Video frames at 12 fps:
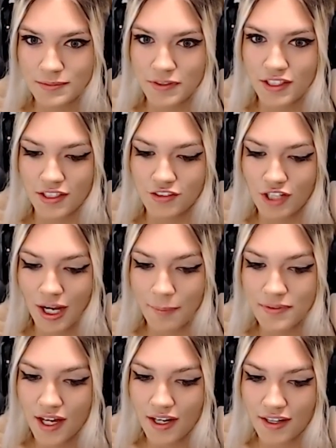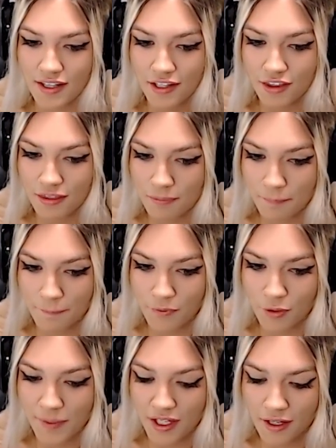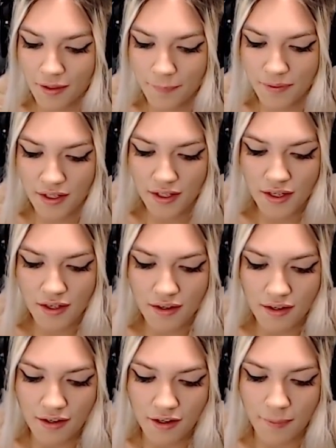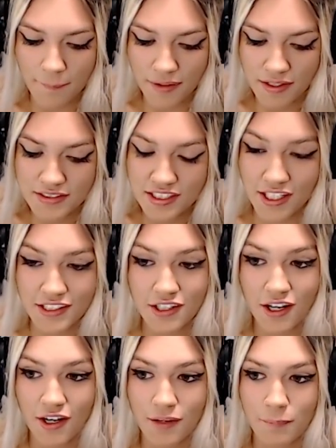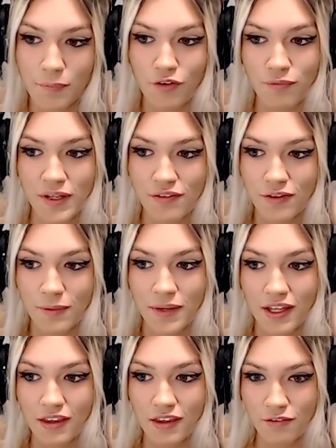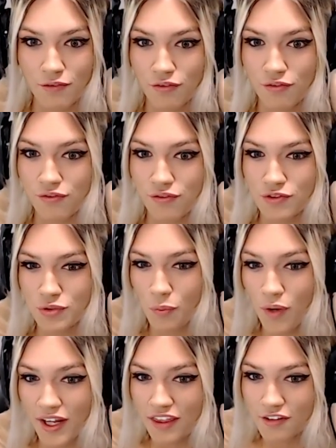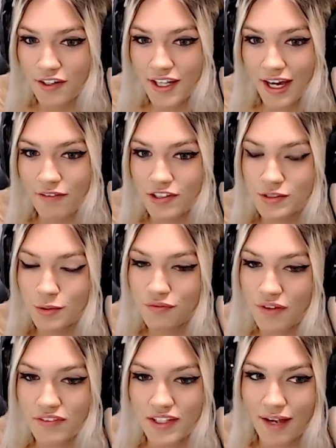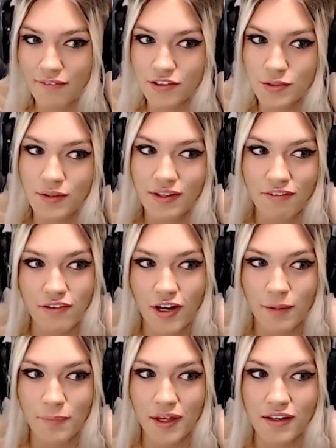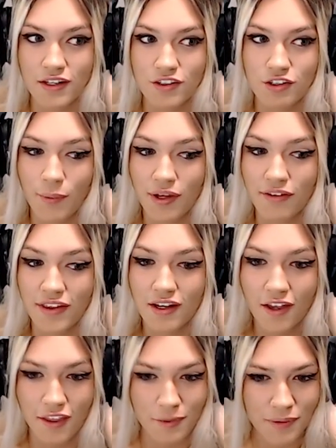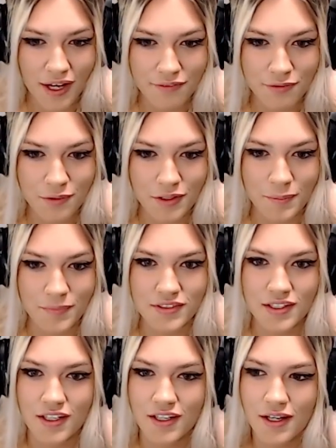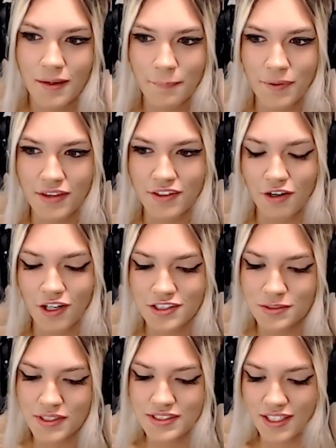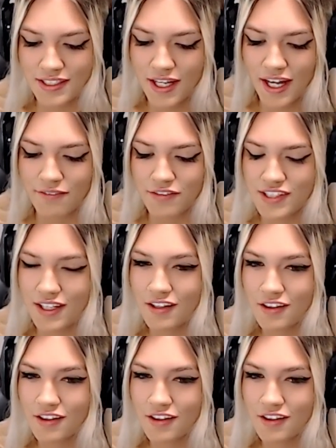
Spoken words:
but the drops kind of like blew me up. TikTok moved me from like 20, 30 average to 50 average. So I definitely recommend growing on like other platforms, but there also is like kind of just like a